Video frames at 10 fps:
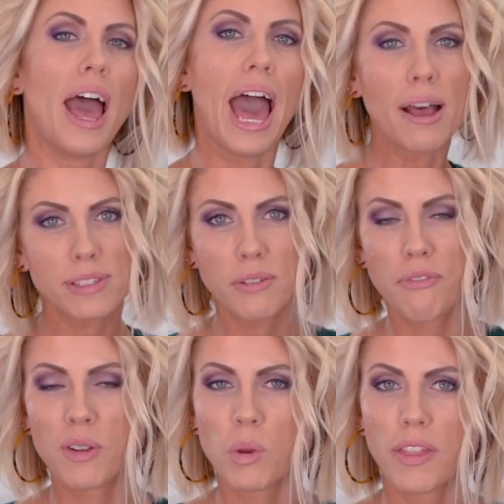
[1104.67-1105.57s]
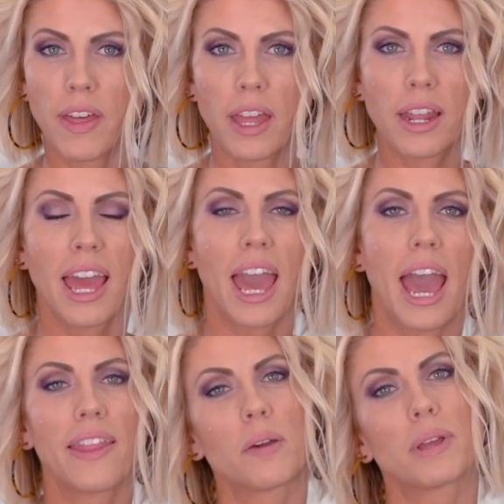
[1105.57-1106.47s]
have some fun with it,
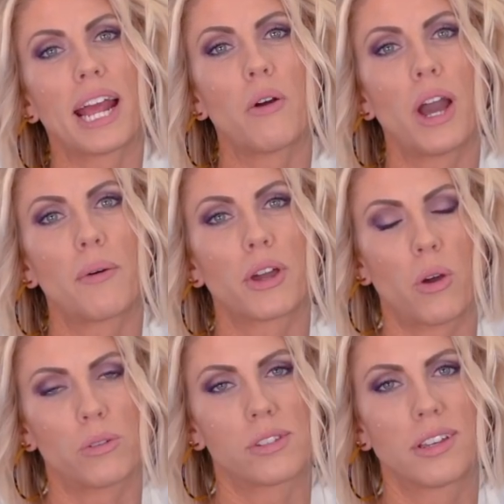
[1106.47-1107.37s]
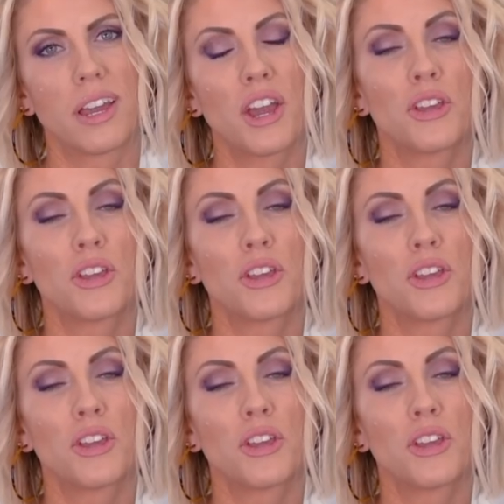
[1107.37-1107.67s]
and let me know how it goes.